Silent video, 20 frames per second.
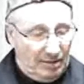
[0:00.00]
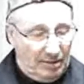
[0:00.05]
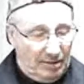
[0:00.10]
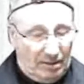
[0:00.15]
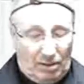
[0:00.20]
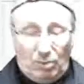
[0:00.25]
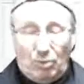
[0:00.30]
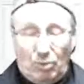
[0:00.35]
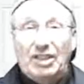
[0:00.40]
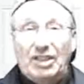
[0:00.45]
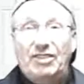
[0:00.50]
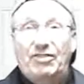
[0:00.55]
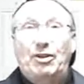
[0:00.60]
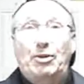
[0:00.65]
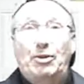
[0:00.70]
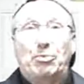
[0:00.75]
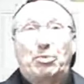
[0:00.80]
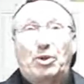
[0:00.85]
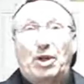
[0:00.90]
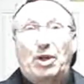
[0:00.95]
Or what if
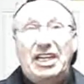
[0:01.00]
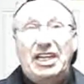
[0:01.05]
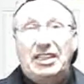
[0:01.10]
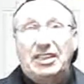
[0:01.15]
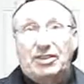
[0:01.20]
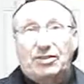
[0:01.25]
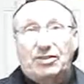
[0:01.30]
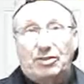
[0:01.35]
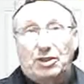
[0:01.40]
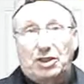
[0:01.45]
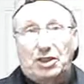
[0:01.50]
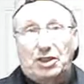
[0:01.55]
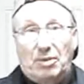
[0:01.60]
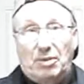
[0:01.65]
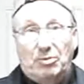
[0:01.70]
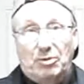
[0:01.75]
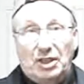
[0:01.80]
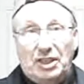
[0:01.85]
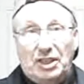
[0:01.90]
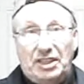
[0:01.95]
it breaks for
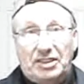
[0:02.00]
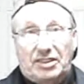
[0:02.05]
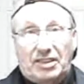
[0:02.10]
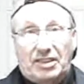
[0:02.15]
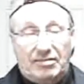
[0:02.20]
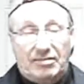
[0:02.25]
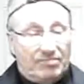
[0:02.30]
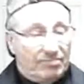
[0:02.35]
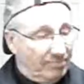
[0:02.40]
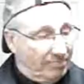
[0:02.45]
some reason?